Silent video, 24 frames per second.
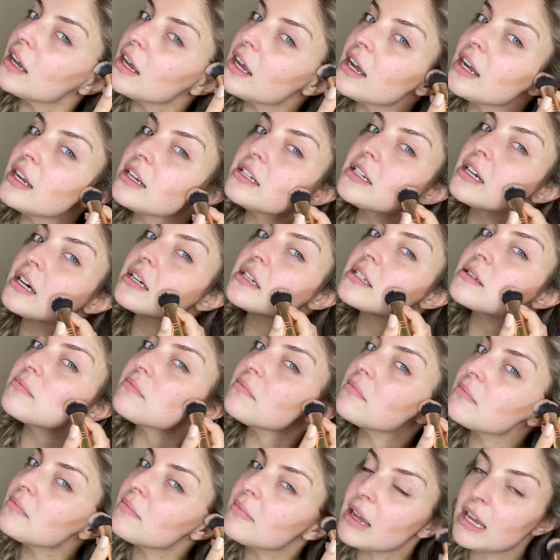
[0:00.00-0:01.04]
it does
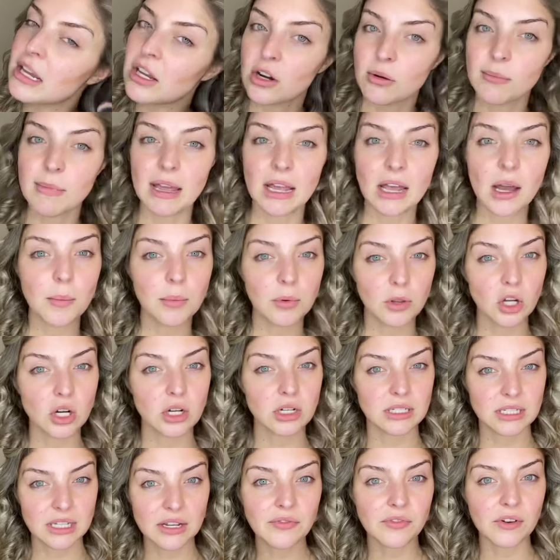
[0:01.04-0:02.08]
make your makeup
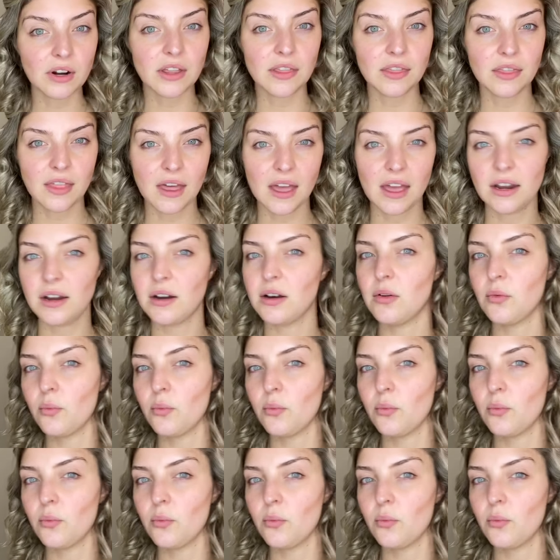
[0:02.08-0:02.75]
look different than